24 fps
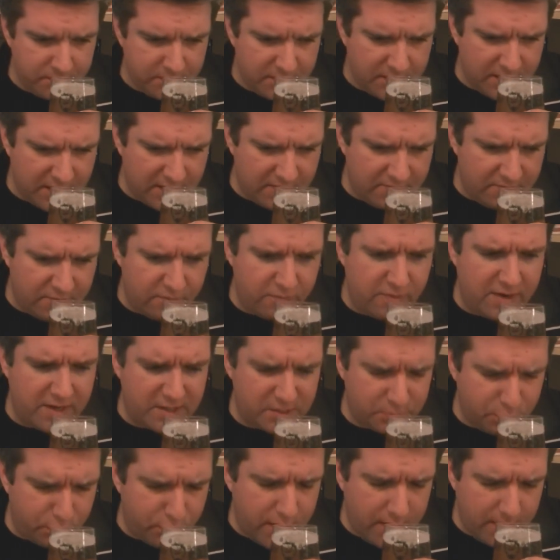kind of
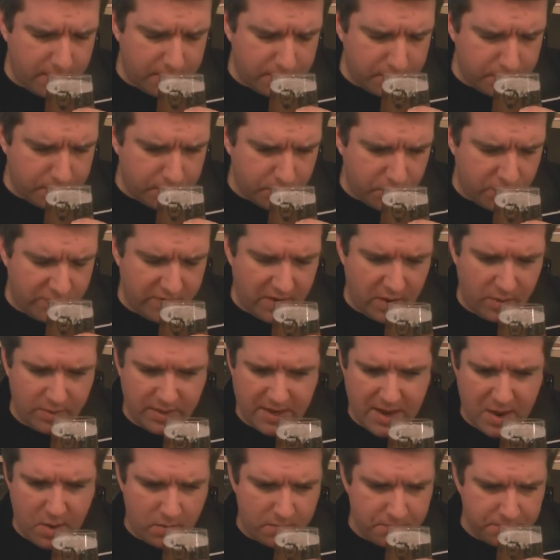raspberry, without a
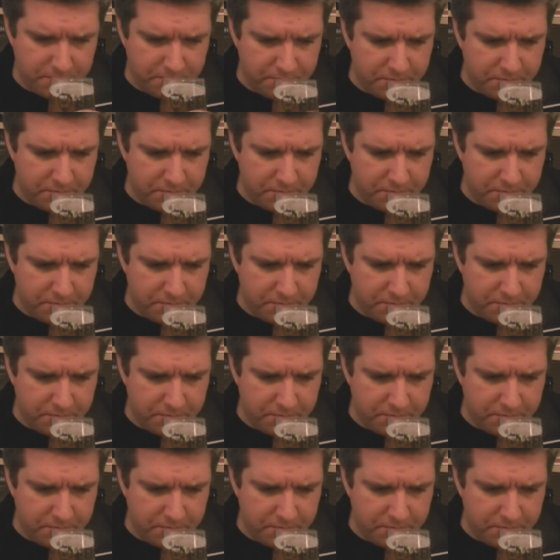doubt.